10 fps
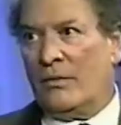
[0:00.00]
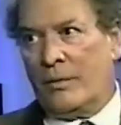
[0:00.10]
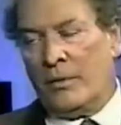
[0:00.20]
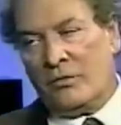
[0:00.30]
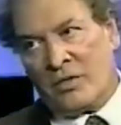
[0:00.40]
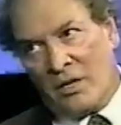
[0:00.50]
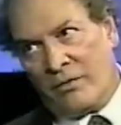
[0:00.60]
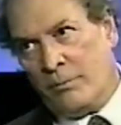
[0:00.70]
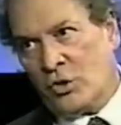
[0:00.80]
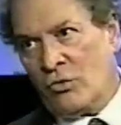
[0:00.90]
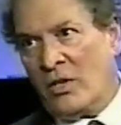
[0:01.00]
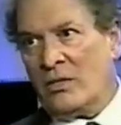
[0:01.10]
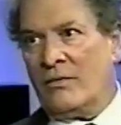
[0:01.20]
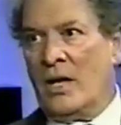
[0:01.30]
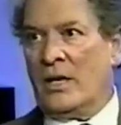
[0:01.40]
from the, from the
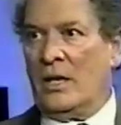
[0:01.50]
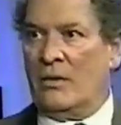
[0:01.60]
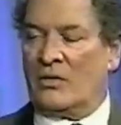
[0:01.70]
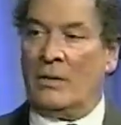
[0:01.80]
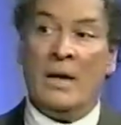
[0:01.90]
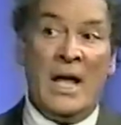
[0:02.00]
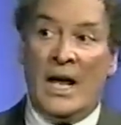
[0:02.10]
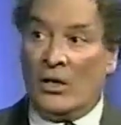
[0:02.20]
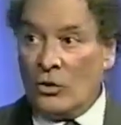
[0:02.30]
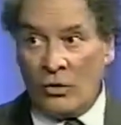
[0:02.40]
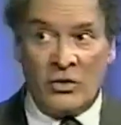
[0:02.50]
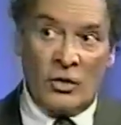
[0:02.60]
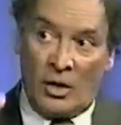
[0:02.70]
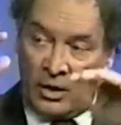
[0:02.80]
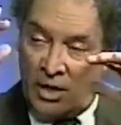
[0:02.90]
stress of not getting enough sleep. And
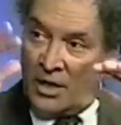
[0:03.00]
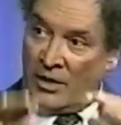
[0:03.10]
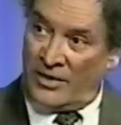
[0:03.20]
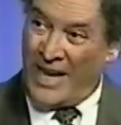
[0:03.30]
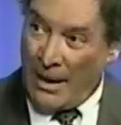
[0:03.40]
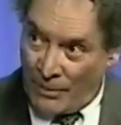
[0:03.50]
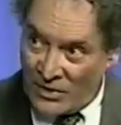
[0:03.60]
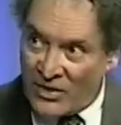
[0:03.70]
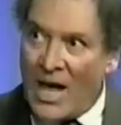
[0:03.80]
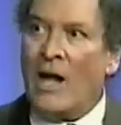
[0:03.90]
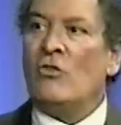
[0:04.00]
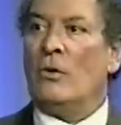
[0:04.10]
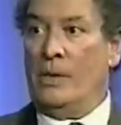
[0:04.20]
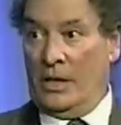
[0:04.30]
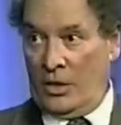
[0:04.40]
cortisol dampens down
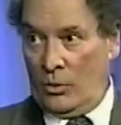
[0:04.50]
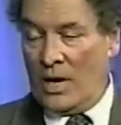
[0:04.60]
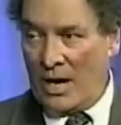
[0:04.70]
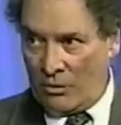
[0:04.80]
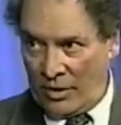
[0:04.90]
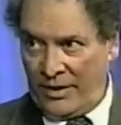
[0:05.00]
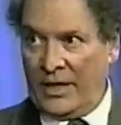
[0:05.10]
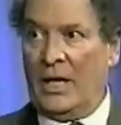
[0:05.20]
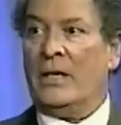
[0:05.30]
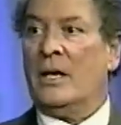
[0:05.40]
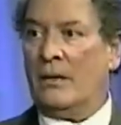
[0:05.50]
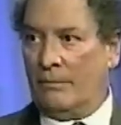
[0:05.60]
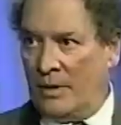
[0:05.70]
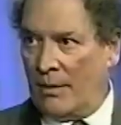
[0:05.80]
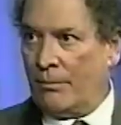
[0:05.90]
your ability to do higher order thinking, not,
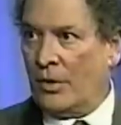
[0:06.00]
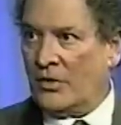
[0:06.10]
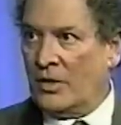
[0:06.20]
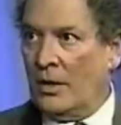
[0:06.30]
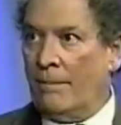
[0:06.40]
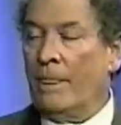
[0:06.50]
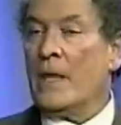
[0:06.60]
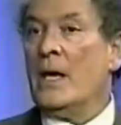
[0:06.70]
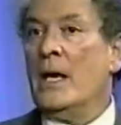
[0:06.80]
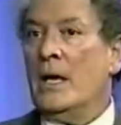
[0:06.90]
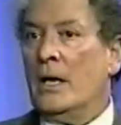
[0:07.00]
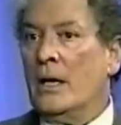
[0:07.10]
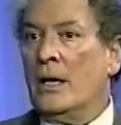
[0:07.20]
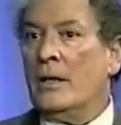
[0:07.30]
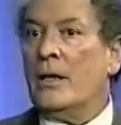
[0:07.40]
not perks it up.
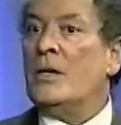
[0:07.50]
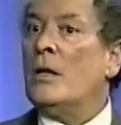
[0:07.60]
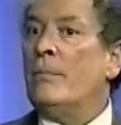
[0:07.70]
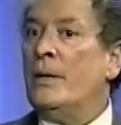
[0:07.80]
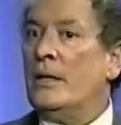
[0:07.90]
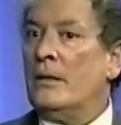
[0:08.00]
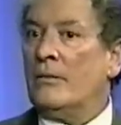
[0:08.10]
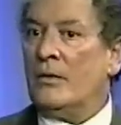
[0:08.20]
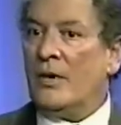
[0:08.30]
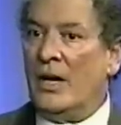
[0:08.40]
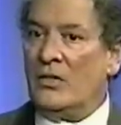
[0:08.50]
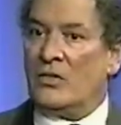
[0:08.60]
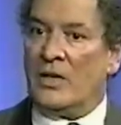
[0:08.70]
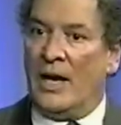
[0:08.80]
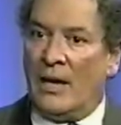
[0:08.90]
Uh, another bit of advice
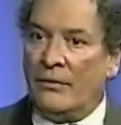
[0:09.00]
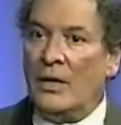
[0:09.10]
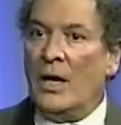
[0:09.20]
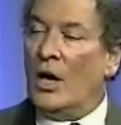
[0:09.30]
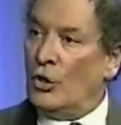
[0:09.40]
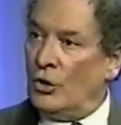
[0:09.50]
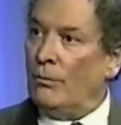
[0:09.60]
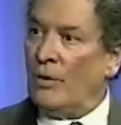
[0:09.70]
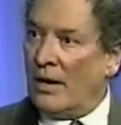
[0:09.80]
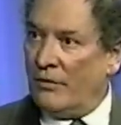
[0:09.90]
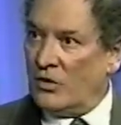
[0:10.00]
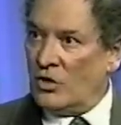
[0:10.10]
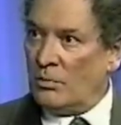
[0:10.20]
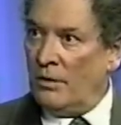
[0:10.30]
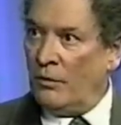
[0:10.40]
is to have a good breakfast
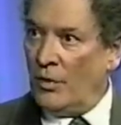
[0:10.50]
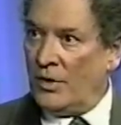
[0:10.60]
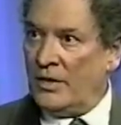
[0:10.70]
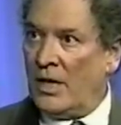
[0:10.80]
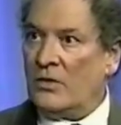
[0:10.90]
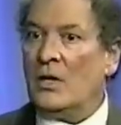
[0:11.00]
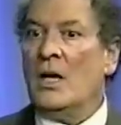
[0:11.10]
just before the test,